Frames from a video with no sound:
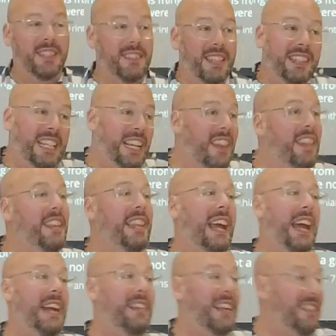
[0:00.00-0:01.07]
Because at the end of the
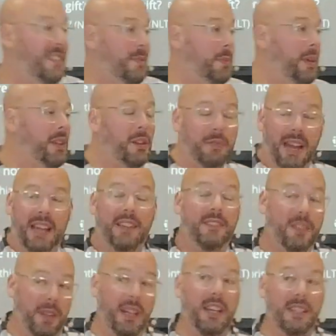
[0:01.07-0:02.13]
day, that's what
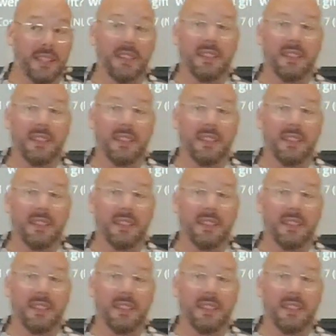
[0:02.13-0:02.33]
gratitude is,